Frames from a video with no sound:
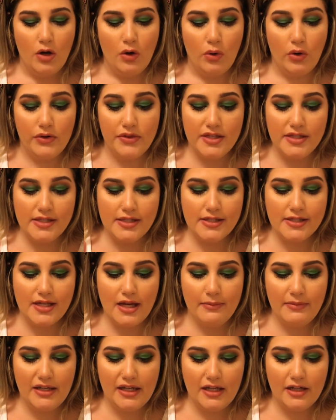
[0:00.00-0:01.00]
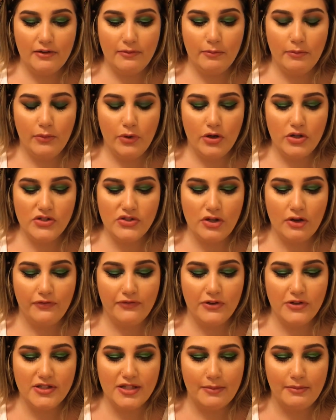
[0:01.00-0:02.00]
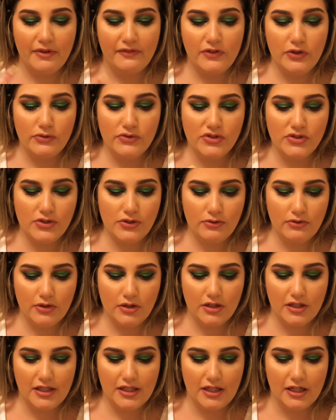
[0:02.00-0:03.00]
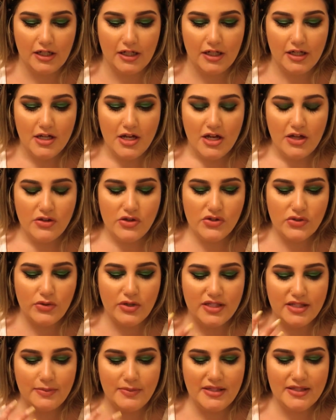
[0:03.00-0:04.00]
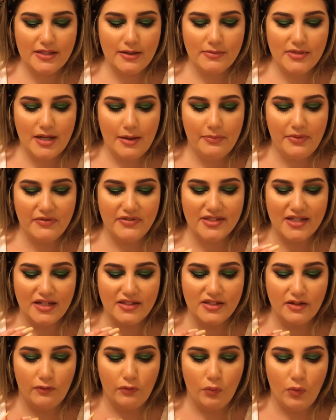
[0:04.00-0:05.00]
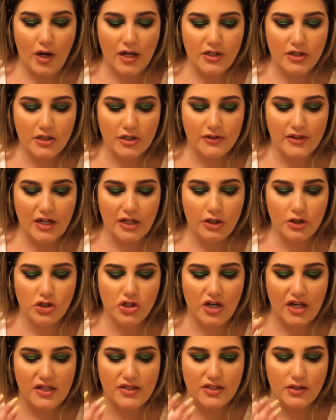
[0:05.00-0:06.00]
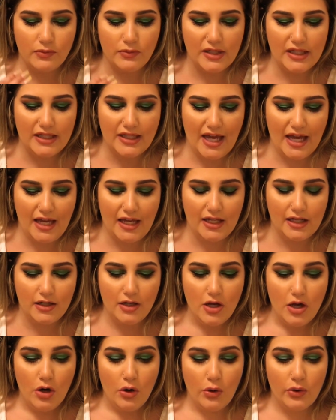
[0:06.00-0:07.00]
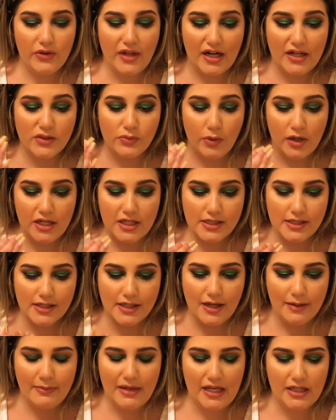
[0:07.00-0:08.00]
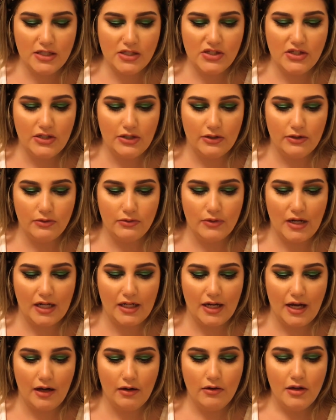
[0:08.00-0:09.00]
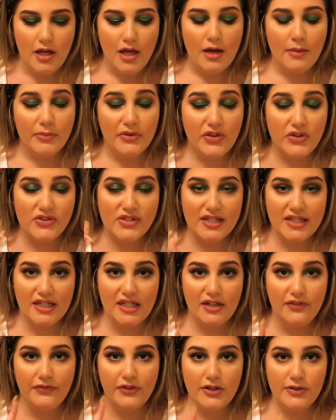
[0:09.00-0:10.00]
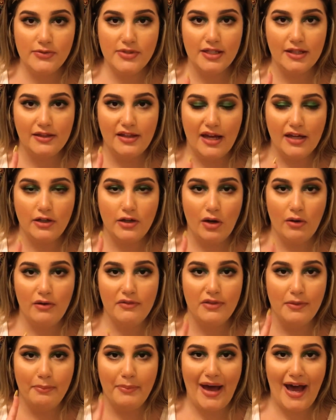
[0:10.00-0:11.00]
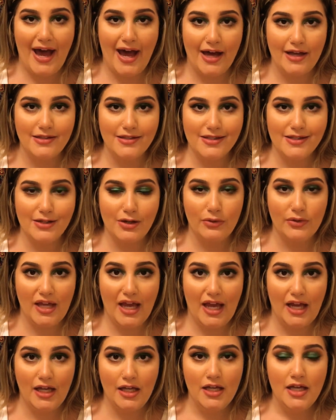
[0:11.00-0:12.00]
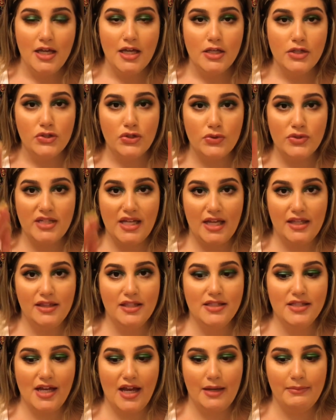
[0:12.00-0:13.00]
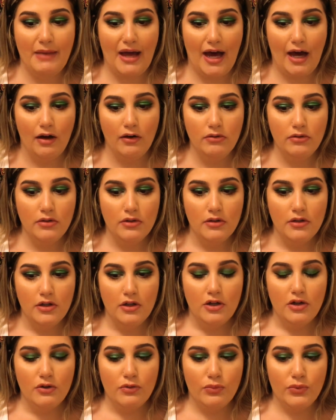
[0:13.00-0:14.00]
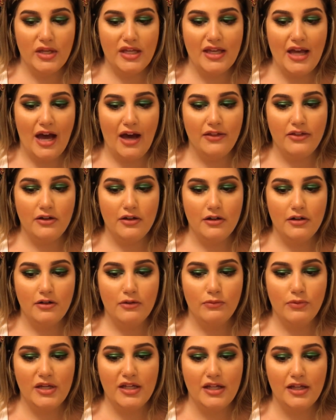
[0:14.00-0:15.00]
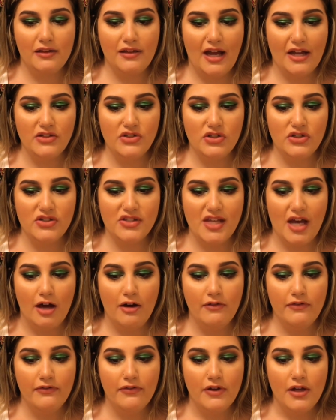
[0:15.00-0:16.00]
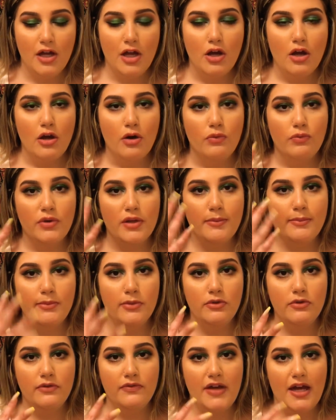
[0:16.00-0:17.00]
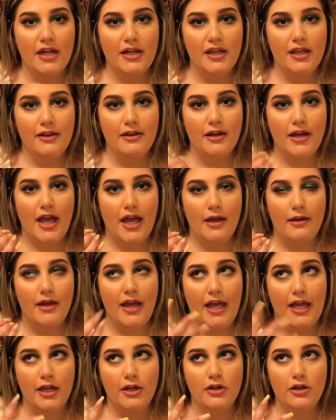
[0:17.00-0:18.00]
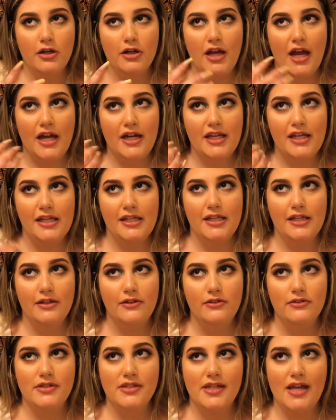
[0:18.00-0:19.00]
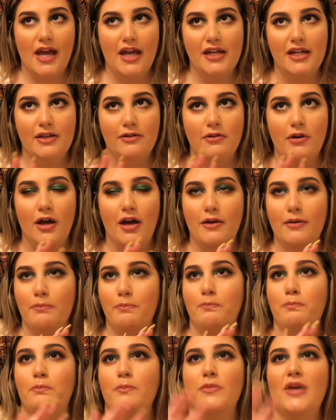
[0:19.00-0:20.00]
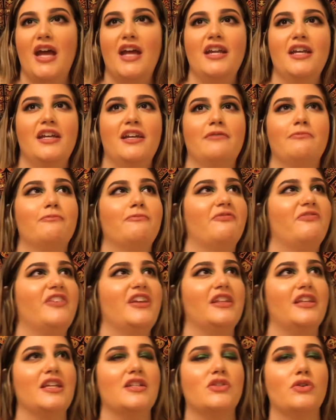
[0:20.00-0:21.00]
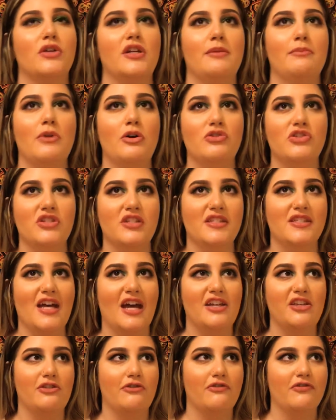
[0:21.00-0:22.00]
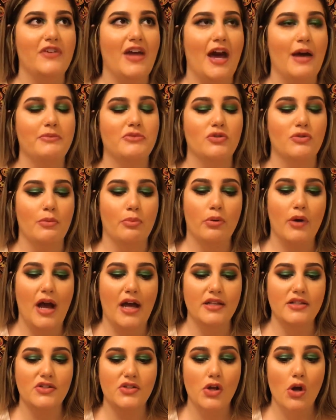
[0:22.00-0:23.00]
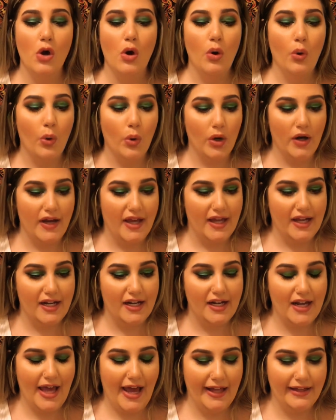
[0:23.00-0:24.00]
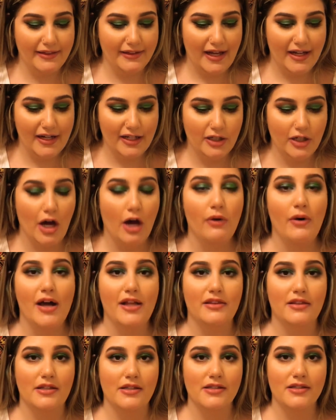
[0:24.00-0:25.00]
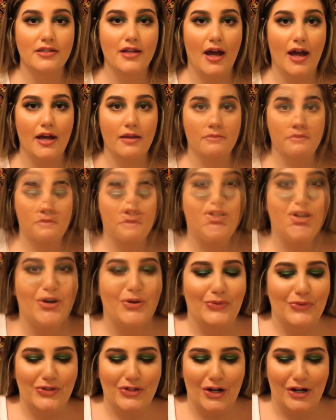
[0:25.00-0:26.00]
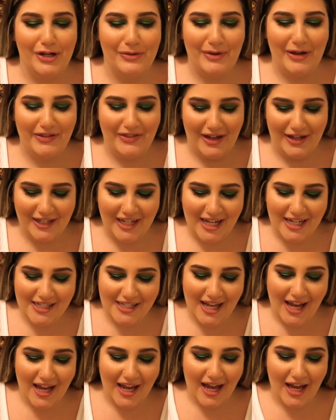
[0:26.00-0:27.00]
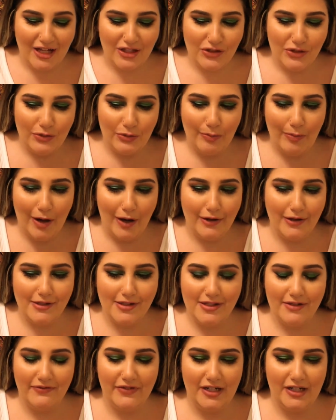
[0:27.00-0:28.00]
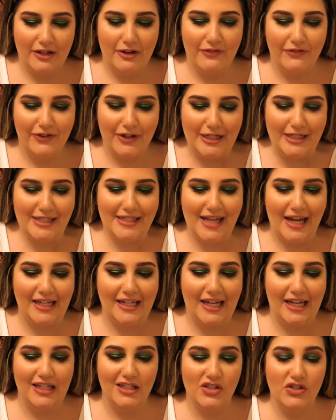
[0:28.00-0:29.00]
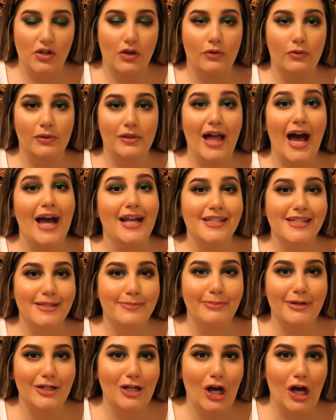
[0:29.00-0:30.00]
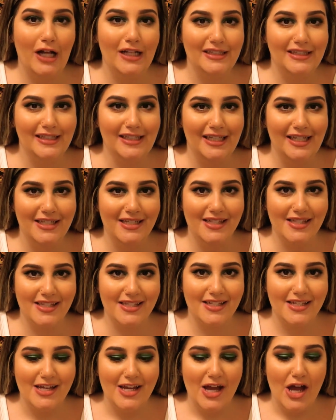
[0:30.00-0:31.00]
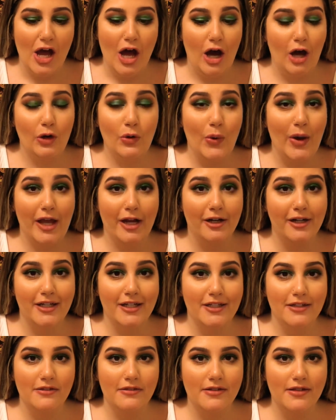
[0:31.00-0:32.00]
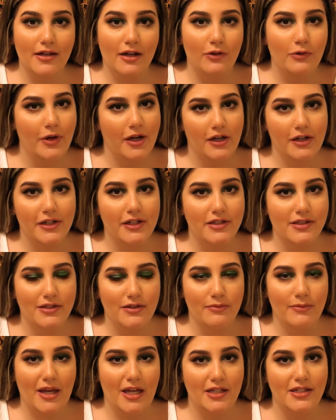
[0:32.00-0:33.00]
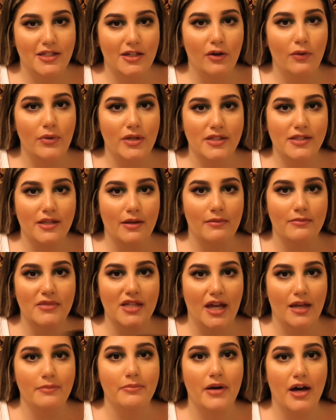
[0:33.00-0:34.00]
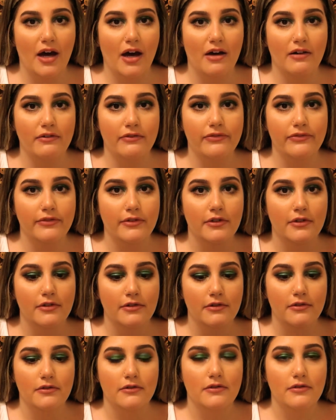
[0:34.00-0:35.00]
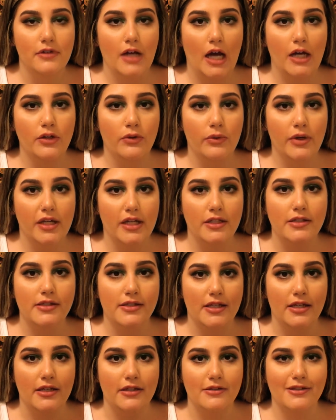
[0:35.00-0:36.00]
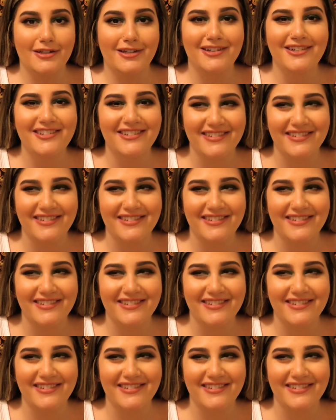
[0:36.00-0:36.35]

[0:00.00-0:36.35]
Or this is coming in more so for some of you sooner here. There's going to be some type of sense of wonder that you're trying to regain, or that is wanting to come into you right now. But there's a need for you to let go of the past, okay? So take the time out, regather, recollect yourself, remove any anger, any guilt, any feelings or emotions that you've kept repressed or hidden, and let it go at this time. So sorry about that, guys. I had to pause the video for a second. So last but not least, Aquarians, you may deal with some type of annoyances.